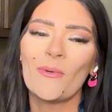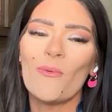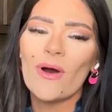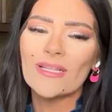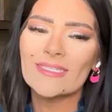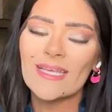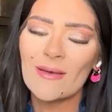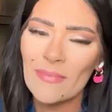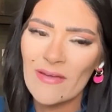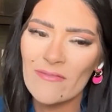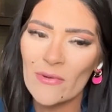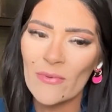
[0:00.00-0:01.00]
What's up,
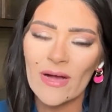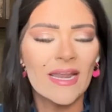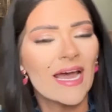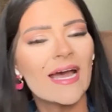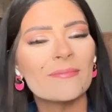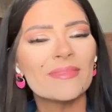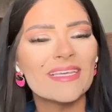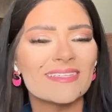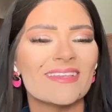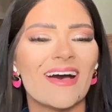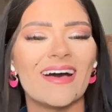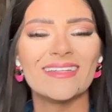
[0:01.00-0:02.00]
everyone? I'm
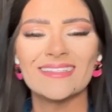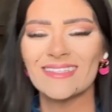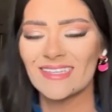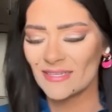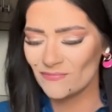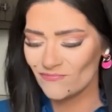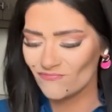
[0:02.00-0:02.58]
Liz Hunt.